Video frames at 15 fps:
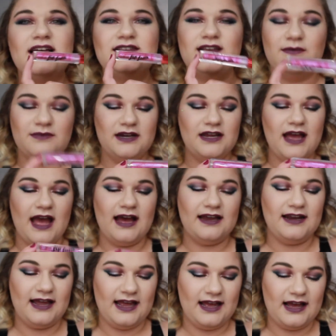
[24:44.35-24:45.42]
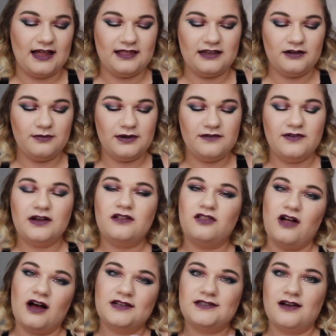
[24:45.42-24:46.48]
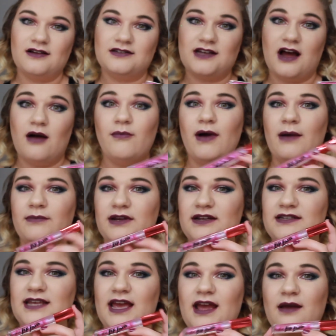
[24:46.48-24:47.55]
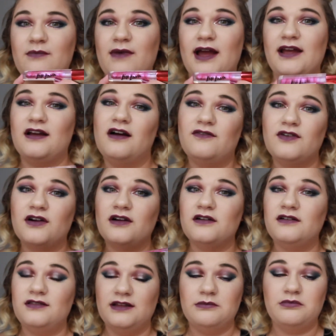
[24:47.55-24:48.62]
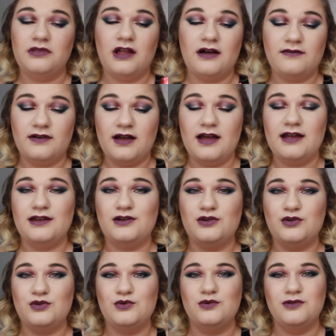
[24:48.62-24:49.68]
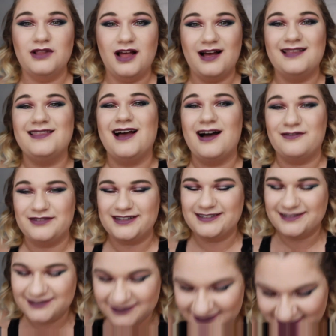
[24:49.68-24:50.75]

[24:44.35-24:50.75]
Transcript: so I'm going to add a little bit of a gloss on top. I'm going to take my CoverGirl Lip Lava in Ooh La Lava.